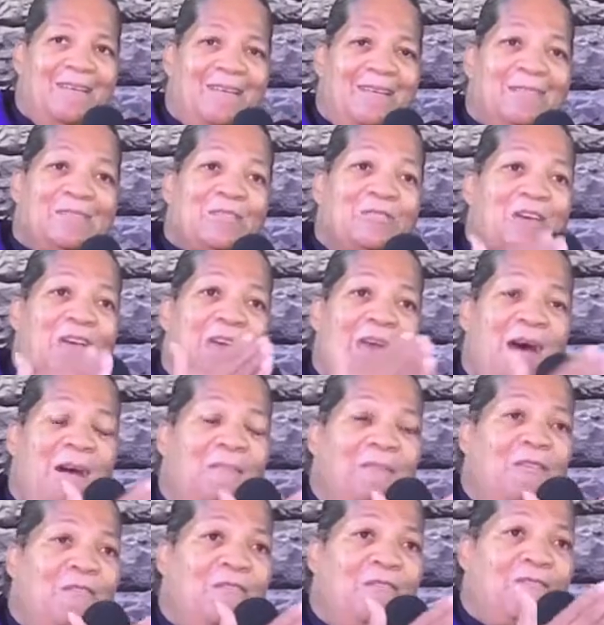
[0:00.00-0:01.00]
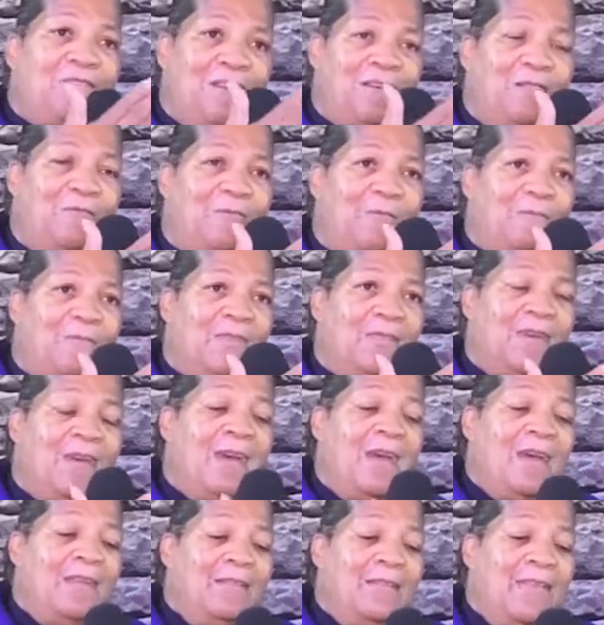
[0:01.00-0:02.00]
yes. to help you grow.
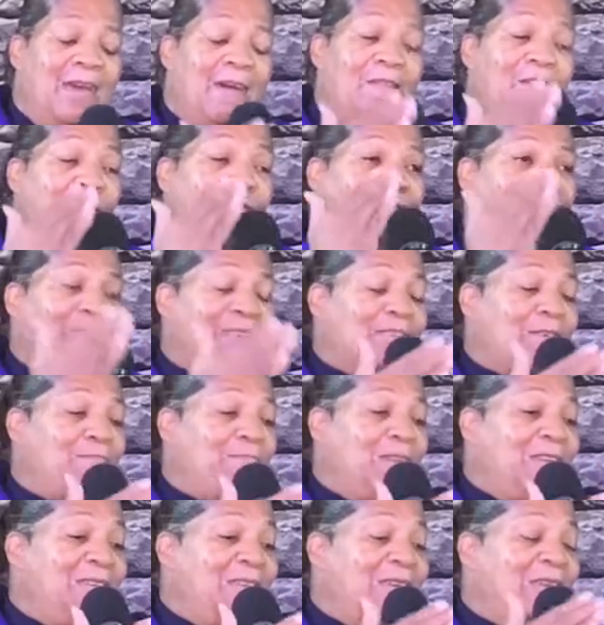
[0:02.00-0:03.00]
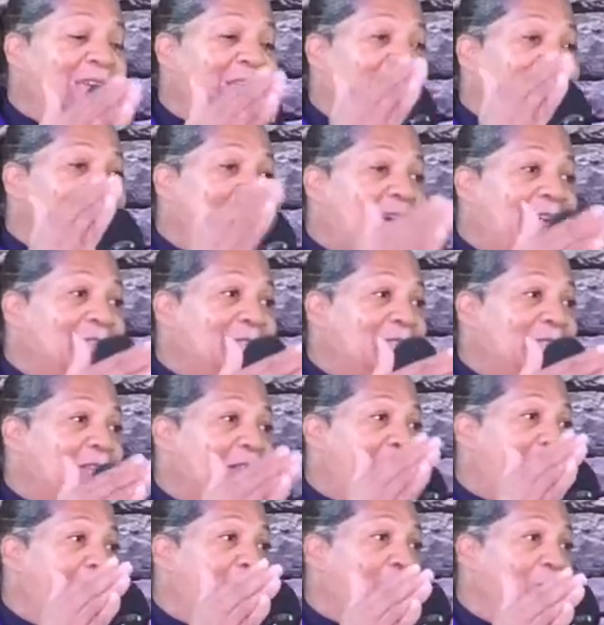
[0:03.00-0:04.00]
Yes. Now, if you're disobedient and sassing
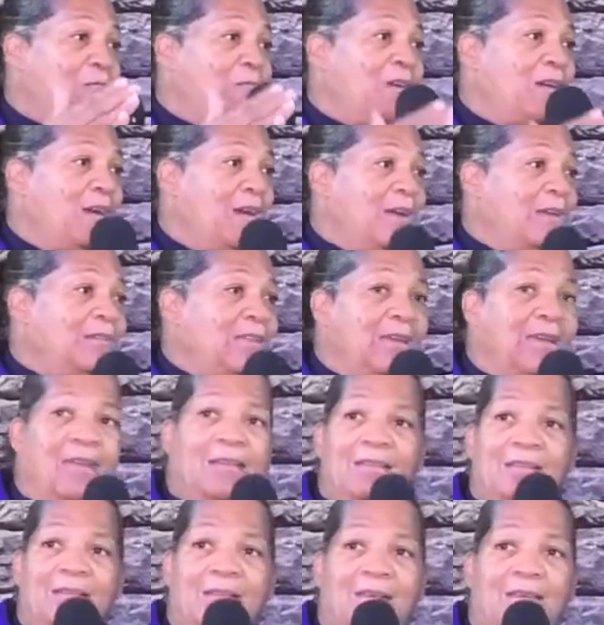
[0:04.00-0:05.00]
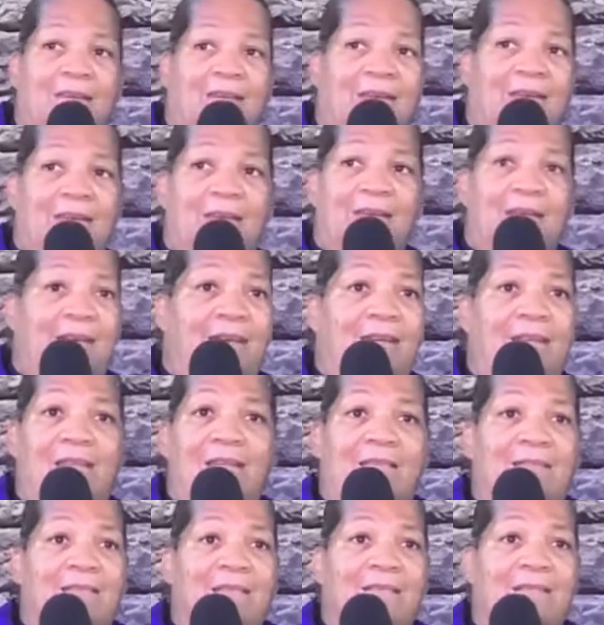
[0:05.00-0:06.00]
at home, then, you
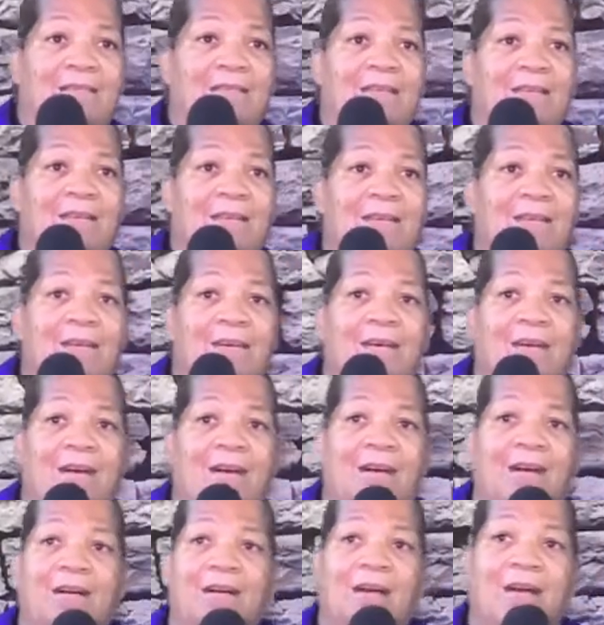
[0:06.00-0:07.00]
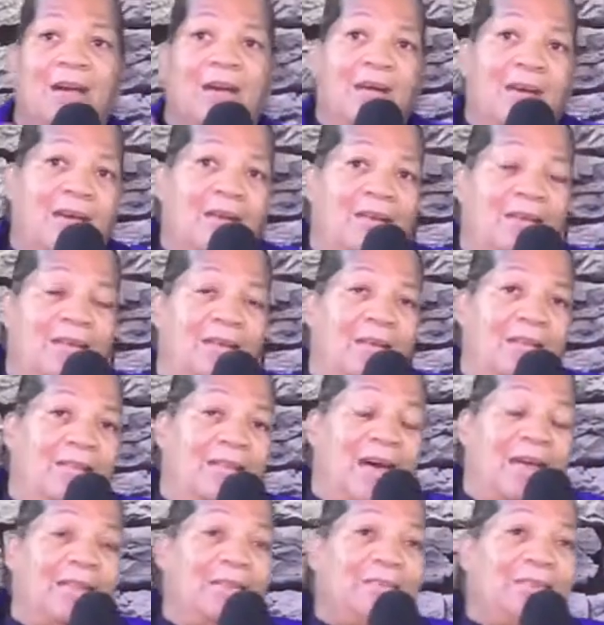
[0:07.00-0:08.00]
know, uh, a
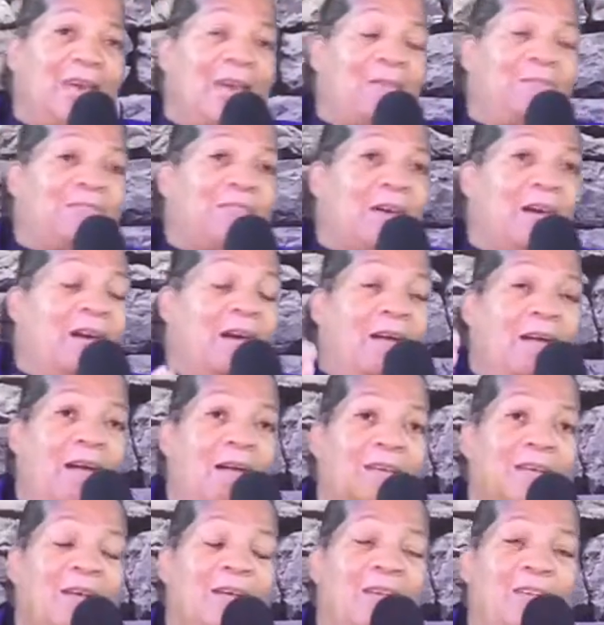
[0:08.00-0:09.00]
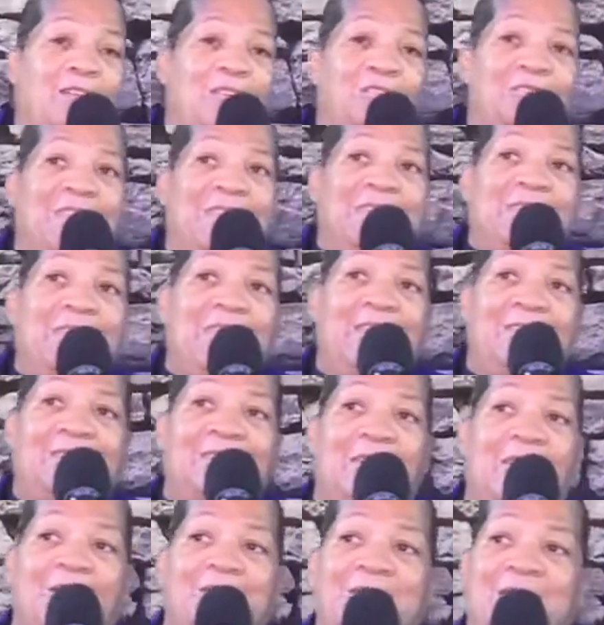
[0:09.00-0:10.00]
lot of times, uh, you know, they say
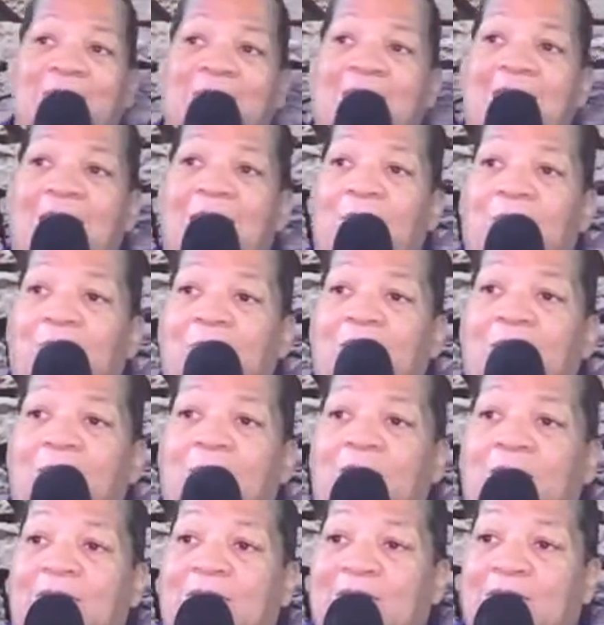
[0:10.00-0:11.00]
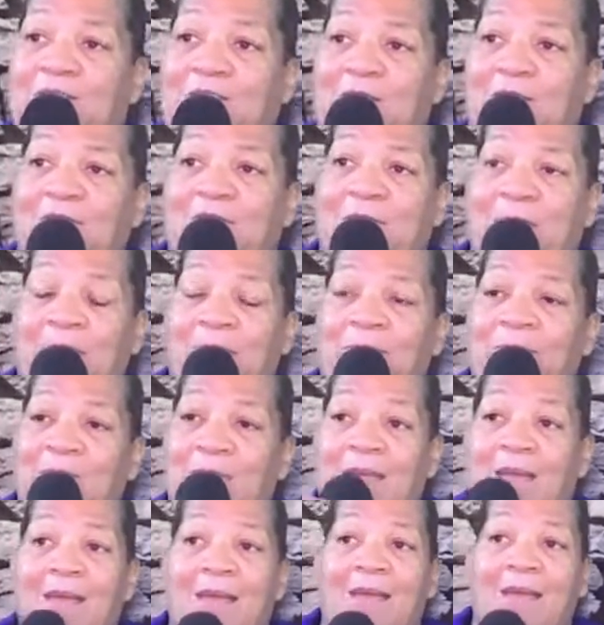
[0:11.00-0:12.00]
uh, sometimes but, but the church,
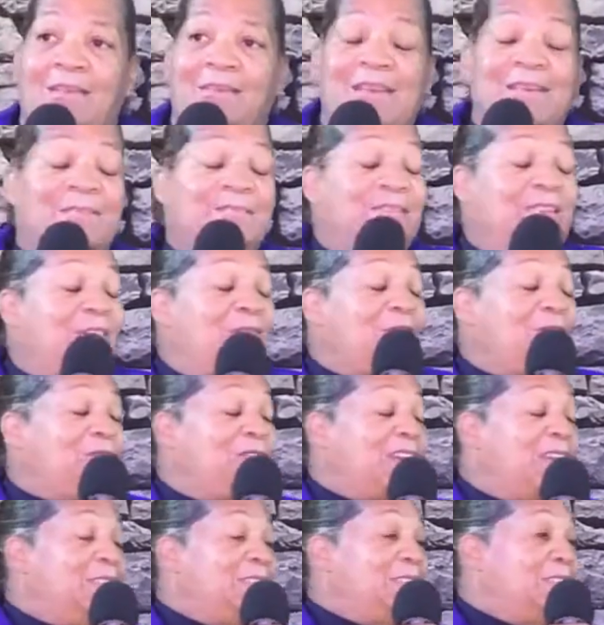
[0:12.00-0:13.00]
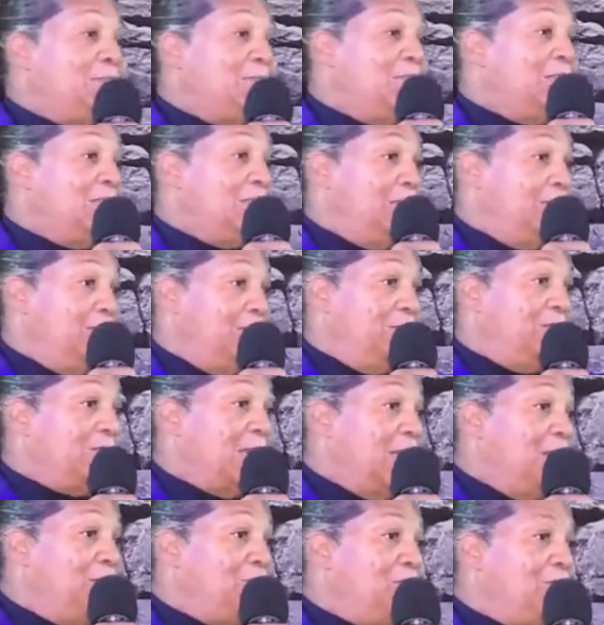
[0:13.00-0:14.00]
just different faces, but
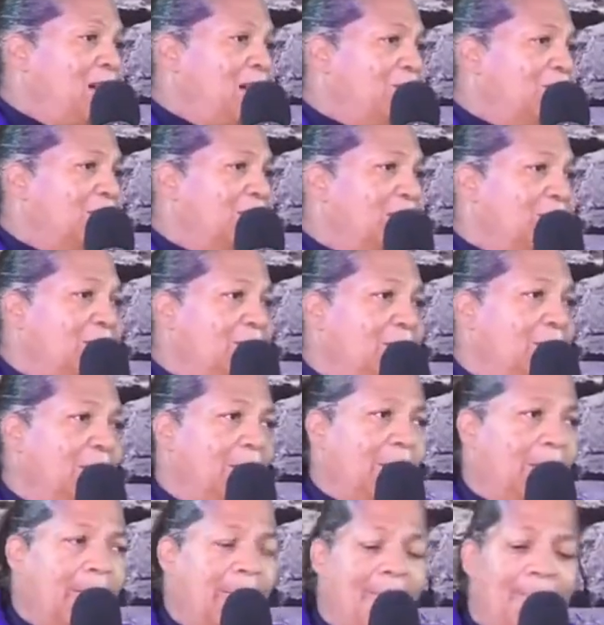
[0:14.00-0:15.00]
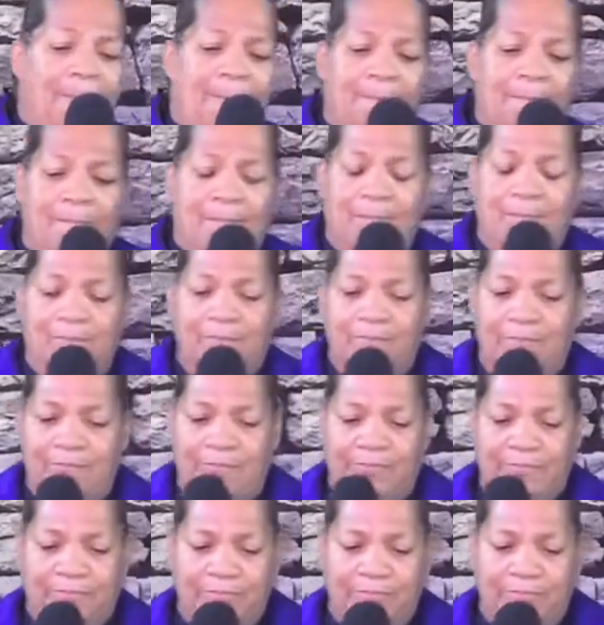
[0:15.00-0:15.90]
same problem. Wow, wow,